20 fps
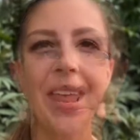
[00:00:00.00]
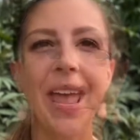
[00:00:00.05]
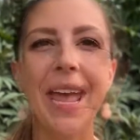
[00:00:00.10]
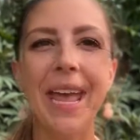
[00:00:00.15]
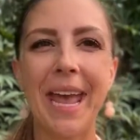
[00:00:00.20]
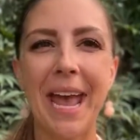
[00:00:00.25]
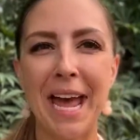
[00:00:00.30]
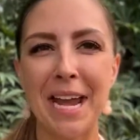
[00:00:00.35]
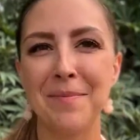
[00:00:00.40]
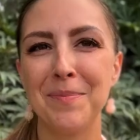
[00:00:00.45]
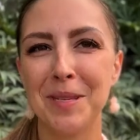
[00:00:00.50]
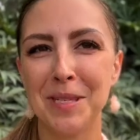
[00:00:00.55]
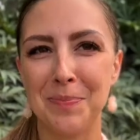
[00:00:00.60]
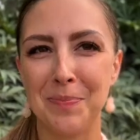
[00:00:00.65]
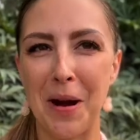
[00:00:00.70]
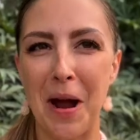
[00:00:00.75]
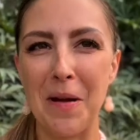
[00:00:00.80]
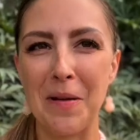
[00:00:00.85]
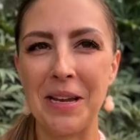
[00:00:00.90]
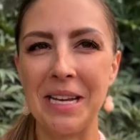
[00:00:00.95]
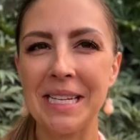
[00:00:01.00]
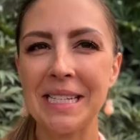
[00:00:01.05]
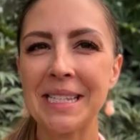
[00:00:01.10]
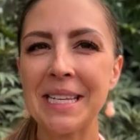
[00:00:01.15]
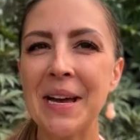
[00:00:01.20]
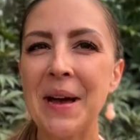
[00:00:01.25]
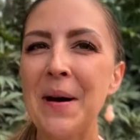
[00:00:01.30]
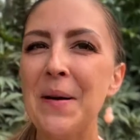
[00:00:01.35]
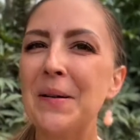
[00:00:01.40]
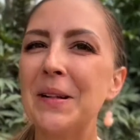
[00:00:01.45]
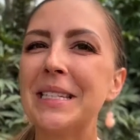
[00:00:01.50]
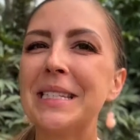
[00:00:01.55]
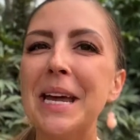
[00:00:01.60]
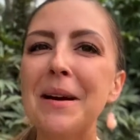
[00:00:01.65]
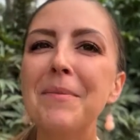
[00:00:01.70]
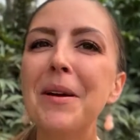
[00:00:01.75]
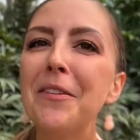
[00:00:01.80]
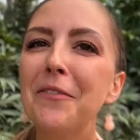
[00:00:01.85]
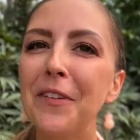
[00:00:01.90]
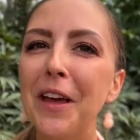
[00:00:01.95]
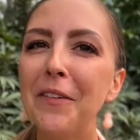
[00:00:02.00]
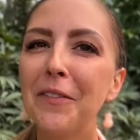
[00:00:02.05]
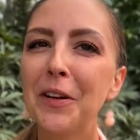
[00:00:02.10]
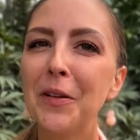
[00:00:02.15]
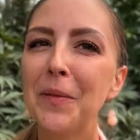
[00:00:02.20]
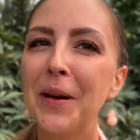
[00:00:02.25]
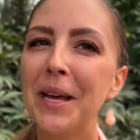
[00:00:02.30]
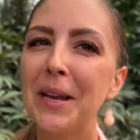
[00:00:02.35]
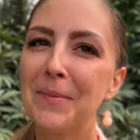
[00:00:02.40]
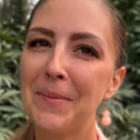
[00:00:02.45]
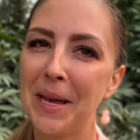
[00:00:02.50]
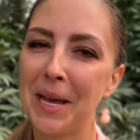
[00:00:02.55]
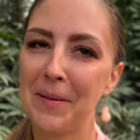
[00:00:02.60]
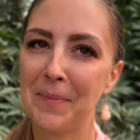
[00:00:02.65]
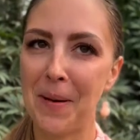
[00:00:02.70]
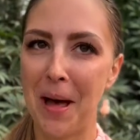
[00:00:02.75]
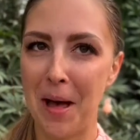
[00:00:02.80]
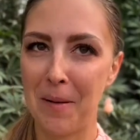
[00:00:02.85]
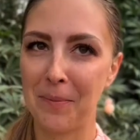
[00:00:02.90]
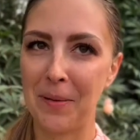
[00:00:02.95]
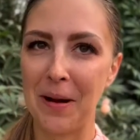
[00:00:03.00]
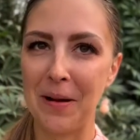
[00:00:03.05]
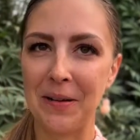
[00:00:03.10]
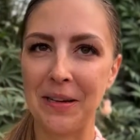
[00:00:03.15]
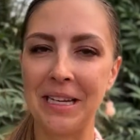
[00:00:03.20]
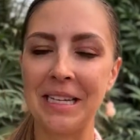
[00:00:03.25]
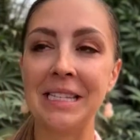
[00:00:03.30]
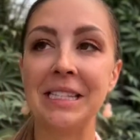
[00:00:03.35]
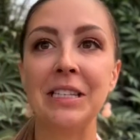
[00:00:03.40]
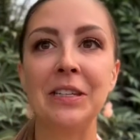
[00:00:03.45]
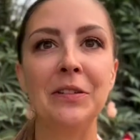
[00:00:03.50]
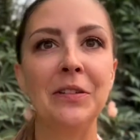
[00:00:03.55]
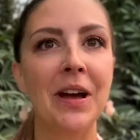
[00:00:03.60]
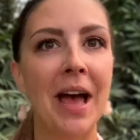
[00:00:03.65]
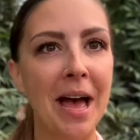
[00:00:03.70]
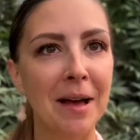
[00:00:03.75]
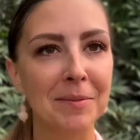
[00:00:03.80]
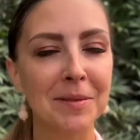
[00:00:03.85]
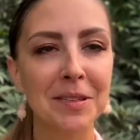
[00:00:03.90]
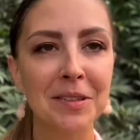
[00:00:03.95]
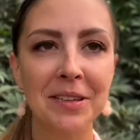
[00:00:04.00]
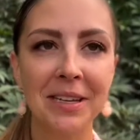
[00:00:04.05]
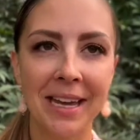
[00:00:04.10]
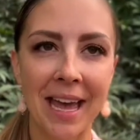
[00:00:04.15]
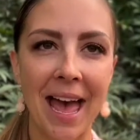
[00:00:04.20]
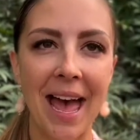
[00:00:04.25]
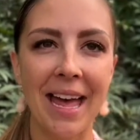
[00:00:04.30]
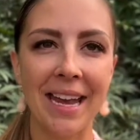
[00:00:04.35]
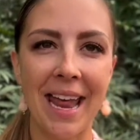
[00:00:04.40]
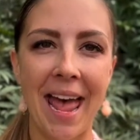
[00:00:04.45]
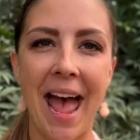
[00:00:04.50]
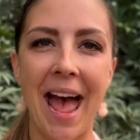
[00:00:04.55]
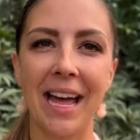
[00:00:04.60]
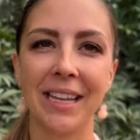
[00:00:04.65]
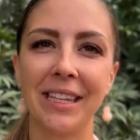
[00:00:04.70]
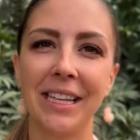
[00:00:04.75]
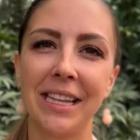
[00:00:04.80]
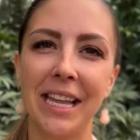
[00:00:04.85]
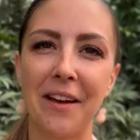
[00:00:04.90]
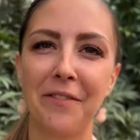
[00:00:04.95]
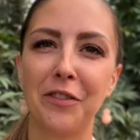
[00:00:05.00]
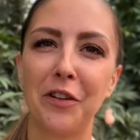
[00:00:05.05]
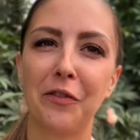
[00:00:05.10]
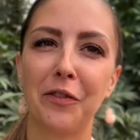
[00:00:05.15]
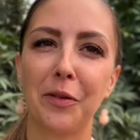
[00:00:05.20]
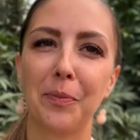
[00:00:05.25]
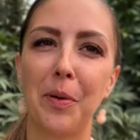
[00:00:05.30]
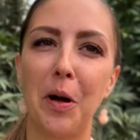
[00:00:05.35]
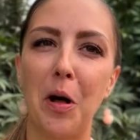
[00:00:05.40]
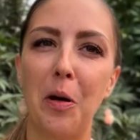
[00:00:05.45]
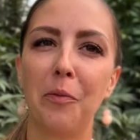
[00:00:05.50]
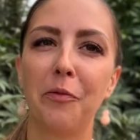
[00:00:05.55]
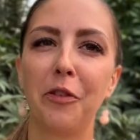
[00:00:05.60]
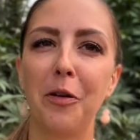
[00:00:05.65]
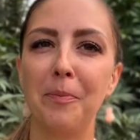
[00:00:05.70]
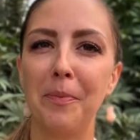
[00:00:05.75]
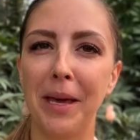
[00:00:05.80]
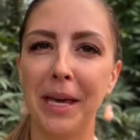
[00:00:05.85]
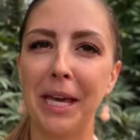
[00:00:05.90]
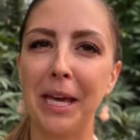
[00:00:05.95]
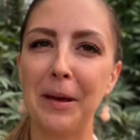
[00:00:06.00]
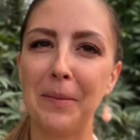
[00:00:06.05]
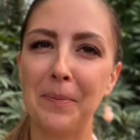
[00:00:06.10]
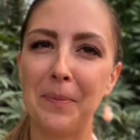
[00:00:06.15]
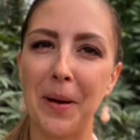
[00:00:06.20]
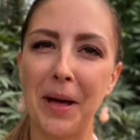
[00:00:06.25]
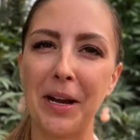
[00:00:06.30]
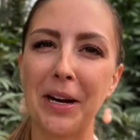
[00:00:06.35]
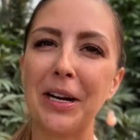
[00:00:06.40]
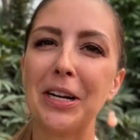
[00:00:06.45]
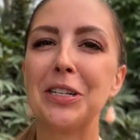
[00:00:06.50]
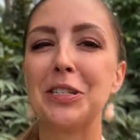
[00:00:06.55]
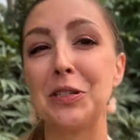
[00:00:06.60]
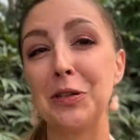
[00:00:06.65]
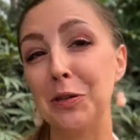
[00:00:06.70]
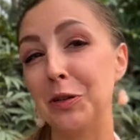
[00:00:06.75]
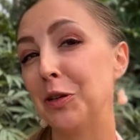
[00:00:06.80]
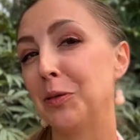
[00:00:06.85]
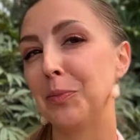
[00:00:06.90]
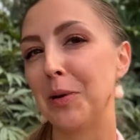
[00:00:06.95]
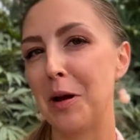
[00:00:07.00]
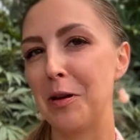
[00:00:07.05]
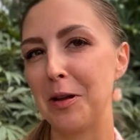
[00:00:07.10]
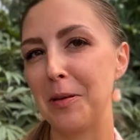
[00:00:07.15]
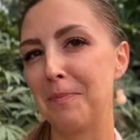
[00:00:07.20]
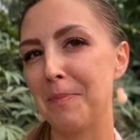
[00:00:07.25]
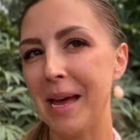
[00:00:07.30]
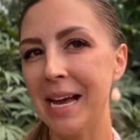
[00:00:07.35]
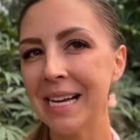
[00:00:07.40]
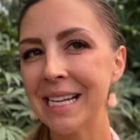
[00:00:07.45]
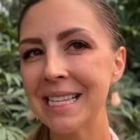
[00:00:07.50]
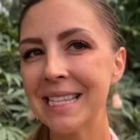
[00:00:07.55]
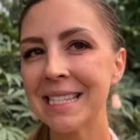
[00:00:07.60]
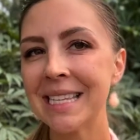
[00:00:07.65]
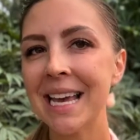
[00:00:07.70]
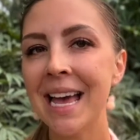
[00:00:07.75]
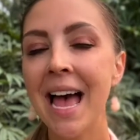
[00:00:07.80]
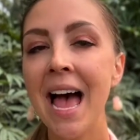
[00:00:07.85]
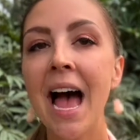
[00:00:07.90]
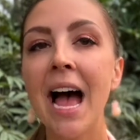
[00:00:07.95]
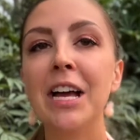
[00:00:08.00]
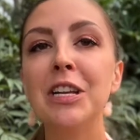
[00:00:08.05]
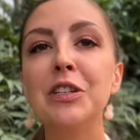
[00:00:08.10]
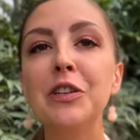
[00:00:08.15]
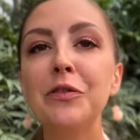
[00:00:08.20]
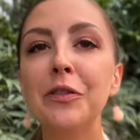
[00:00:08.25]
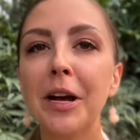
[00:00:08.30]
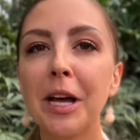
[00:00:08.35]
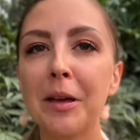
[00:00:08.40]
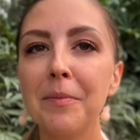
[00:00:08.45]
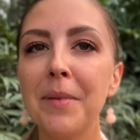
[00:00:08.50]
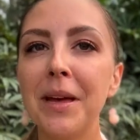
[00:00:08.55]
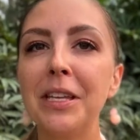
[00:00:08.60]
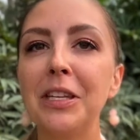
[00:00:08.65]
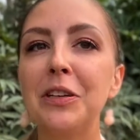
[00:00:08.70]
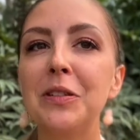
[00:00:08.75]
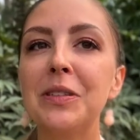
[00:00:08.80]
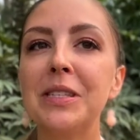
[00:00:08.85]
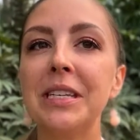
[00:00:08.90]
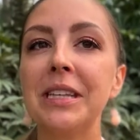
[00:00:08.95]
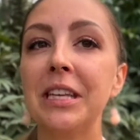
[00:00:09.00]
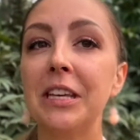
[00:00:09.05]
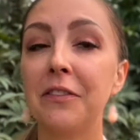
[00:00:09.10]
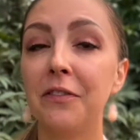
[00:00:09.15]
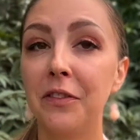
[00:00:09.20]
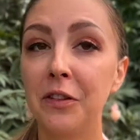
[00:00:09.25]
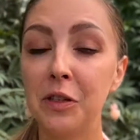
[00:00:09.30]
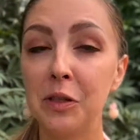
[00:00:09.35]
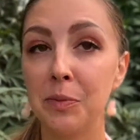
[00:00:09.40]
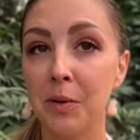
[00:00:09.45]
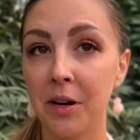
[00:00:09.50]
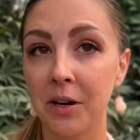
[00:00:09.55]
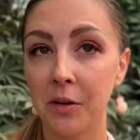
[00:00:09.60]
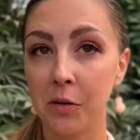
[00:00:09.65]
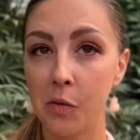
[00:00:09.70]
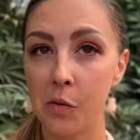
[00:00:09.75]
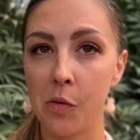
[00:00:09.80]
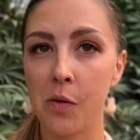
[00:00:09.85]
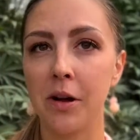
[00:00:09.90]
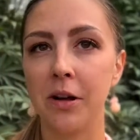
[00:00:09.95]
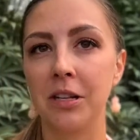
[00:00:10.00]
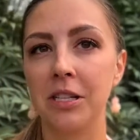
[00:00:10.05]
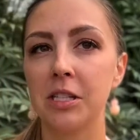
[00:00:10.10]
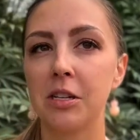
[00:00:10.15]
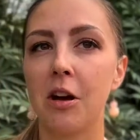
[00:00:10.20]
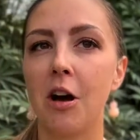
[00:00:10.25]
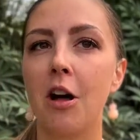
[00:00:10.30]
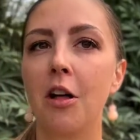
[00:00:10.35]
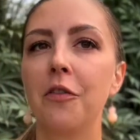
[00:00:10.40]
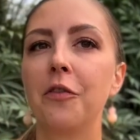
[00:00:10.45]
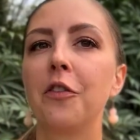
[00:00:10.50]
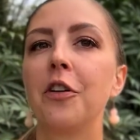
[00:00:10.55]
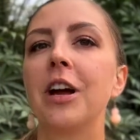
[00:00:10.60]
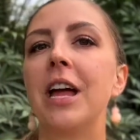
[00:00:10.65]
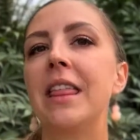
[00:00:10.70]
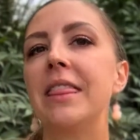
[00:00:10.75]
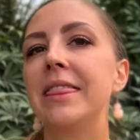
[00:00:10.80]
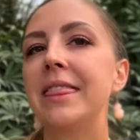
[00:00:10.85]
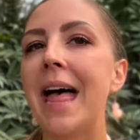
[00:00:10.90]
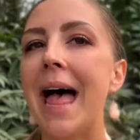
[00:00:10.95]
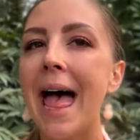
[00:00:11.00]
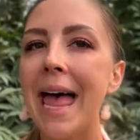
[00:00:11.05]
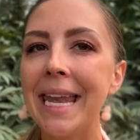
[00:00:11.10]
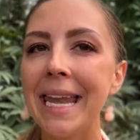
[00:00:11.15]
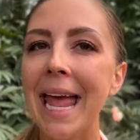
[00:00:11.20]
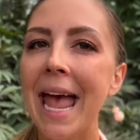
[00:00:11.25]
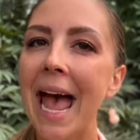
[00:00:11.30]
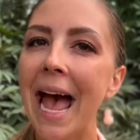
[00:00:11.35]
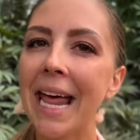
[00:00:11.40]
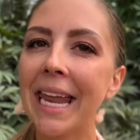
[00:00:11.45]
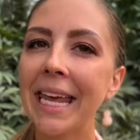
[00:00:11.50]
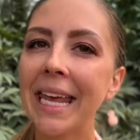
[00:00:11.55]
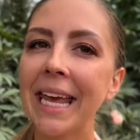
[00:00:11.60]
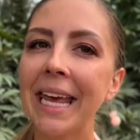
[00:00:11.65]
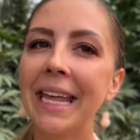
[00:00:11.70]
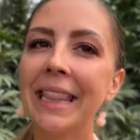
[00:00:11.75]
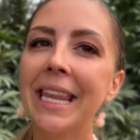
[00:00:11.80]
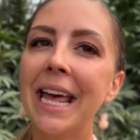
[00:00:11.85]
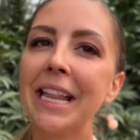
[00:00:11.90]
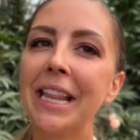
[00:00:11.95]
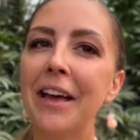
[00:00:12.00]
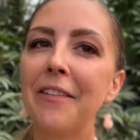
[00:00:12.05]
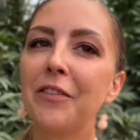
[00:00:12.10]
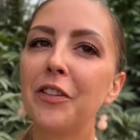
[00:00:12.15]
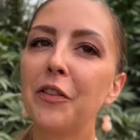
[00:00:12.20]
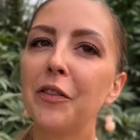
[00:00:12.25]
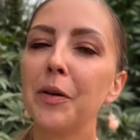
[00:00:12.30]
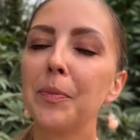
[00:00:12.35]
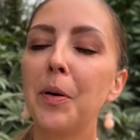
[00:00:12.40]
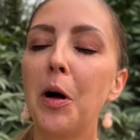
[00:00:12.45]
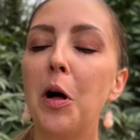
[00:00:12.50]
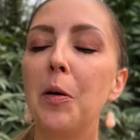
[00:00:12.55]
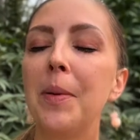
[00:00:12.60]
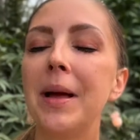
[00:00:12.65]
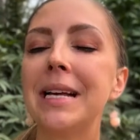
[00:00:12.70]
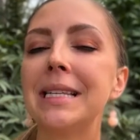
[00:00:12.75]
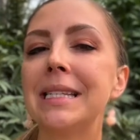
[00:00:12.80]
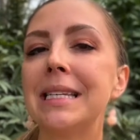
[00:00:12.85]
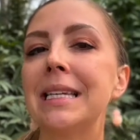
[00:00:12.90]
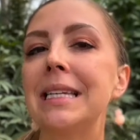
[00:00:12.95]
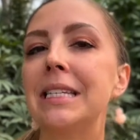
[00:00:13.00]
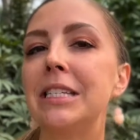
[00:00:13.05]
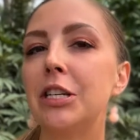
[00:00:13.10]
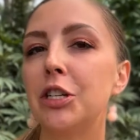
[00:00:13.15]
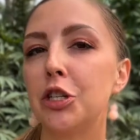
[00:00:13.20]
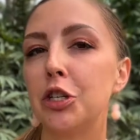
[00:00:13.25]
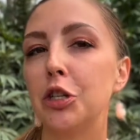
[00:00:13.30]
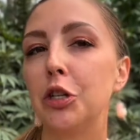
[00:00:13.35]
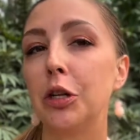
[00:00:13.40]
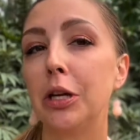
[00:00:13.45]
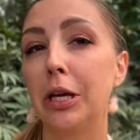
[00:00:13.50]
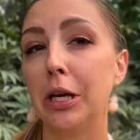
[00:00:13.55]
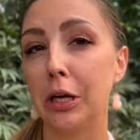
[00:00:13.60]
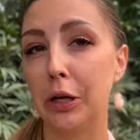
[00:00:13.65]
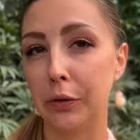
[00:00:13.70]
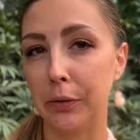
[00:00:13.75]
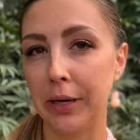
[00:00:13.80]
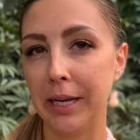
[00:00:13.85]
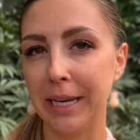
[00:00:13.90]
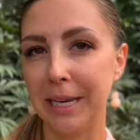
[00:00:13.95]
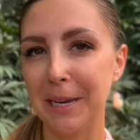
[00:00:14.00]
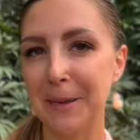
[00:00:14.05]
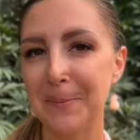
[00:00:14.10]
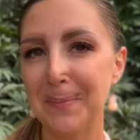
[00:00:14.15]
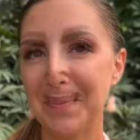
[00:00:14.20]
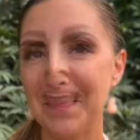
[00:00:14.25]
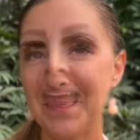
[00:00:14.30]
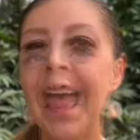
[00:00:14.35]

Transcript: Cannabis brownies. While it's not my favorite way to make pot brownies, you absolutely can add the leftover pulp from making butter to your brownie mix. I do recommend using the infused butter or oil as called for and then adding in that leftover pulp as an additional ingredient.